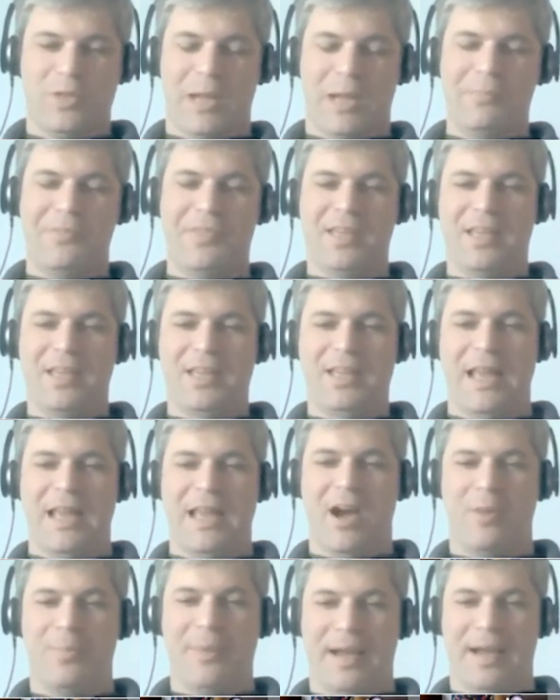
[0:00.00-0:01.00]
Well, I'm thinking
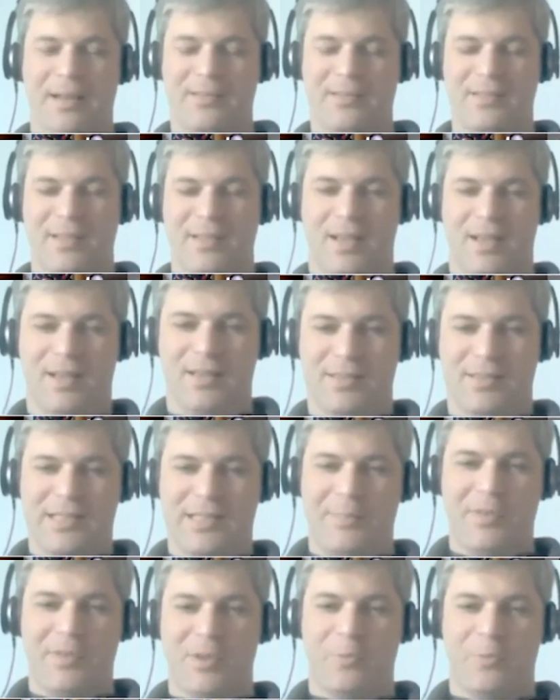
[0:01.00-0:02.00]
now about
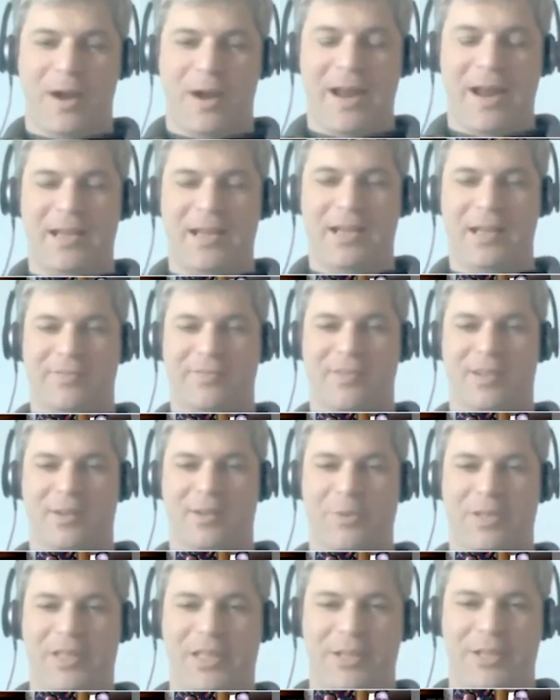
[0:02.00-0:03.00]
some of the writing of a
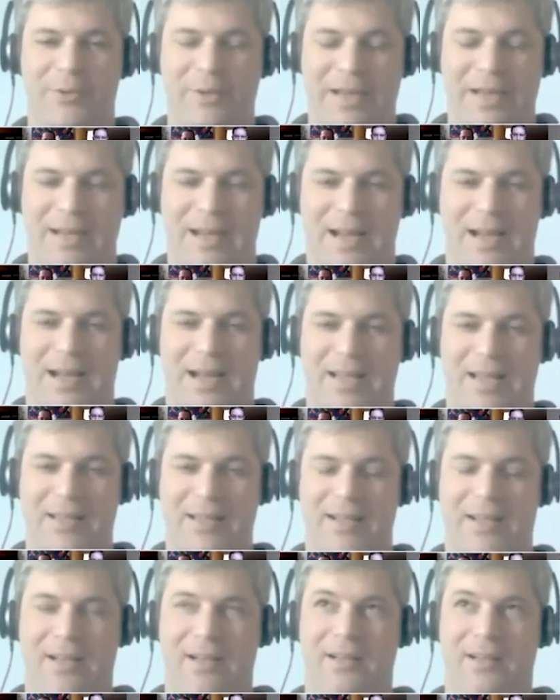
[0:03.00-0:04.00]
really great guy
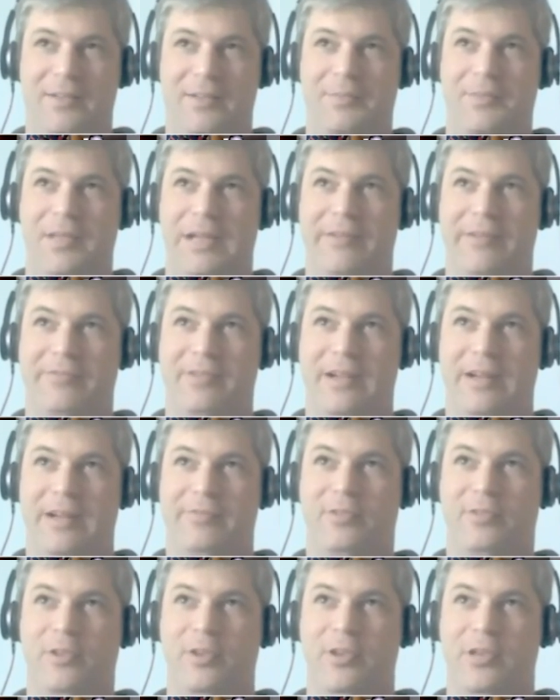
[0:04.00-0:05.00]
that
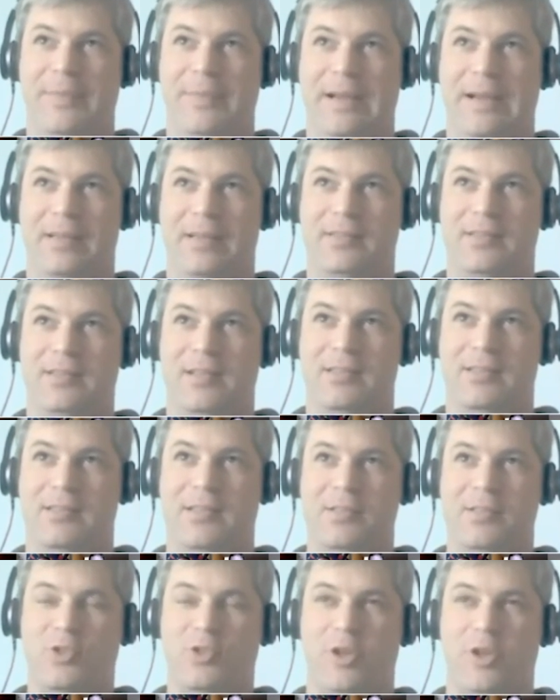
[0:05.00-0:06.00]
I've learned about
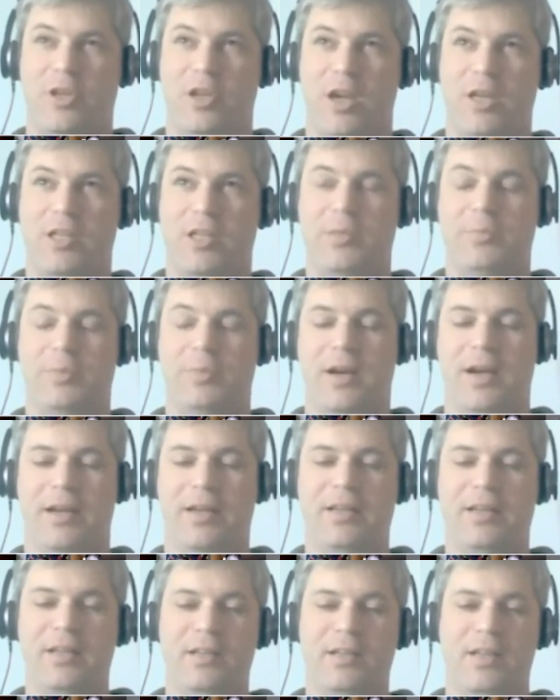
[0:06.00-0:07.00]
since joining Occupy,
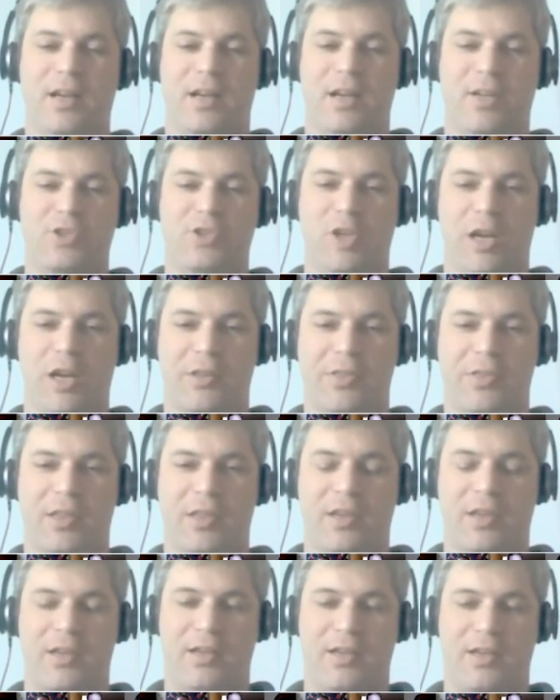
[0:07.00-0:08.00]

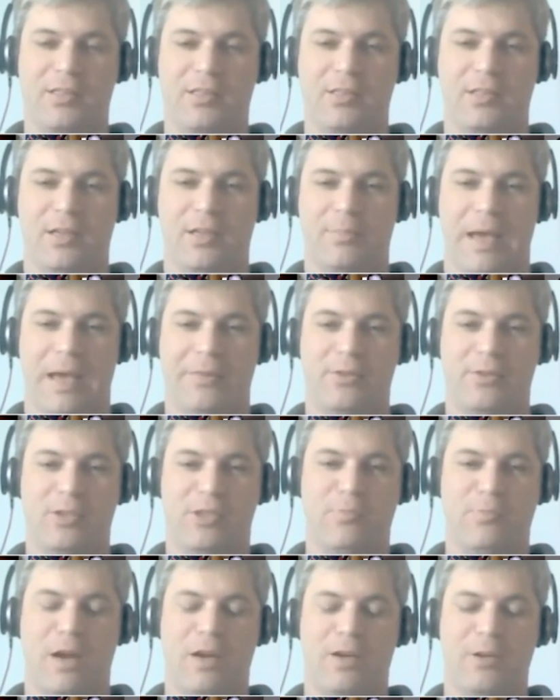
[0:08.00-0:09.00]
Jonathan Matthew
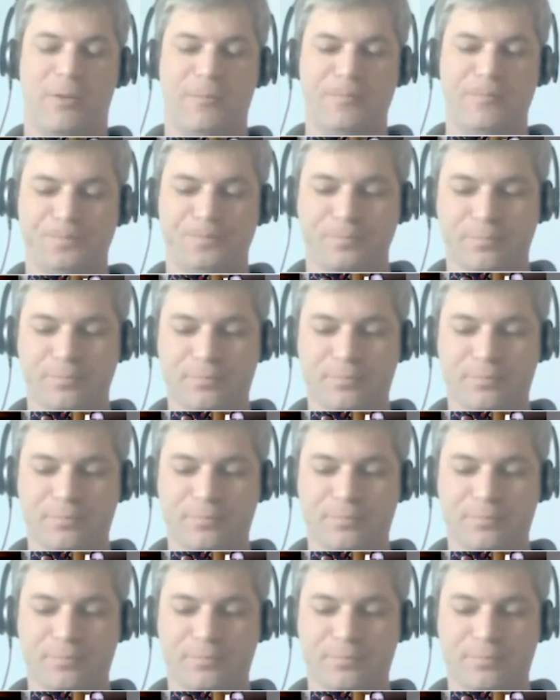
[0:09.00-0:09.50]
Smucker.